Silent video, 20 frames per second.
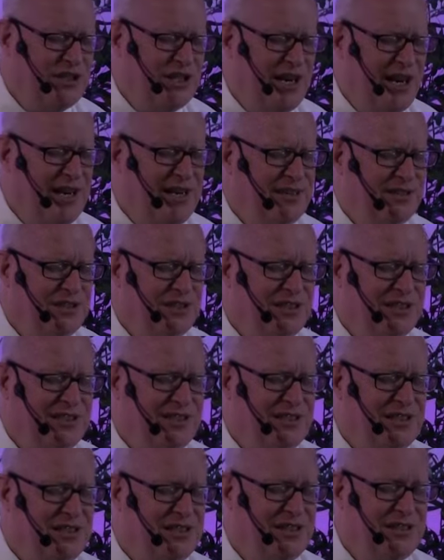change and it
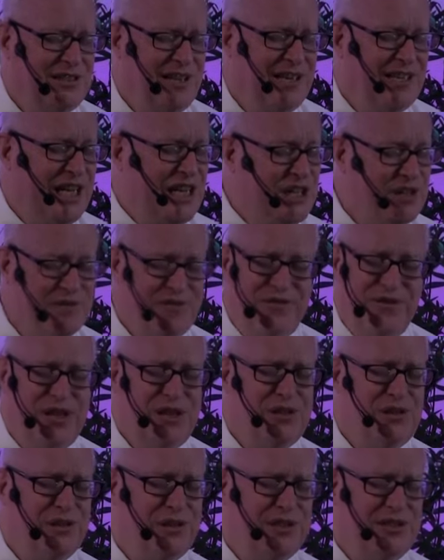just it doesn't
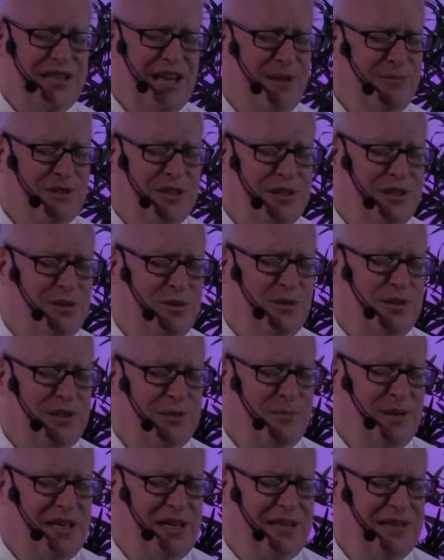feel the same as it used to
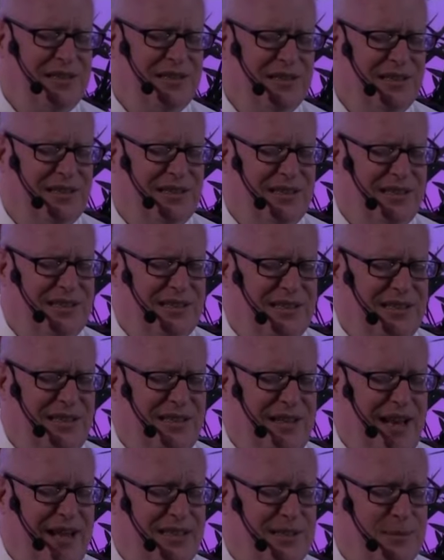be
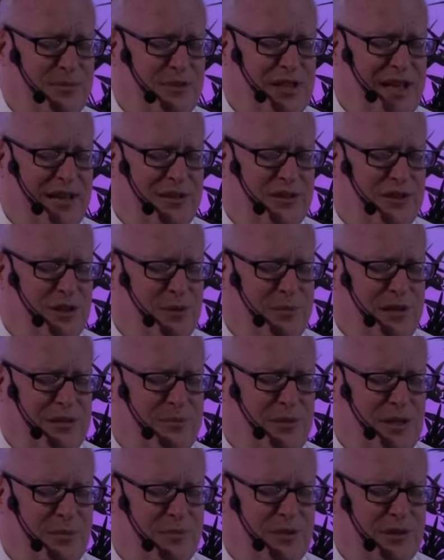and that has upset so many
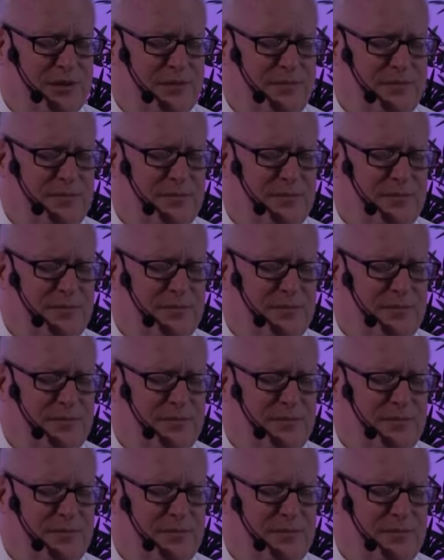people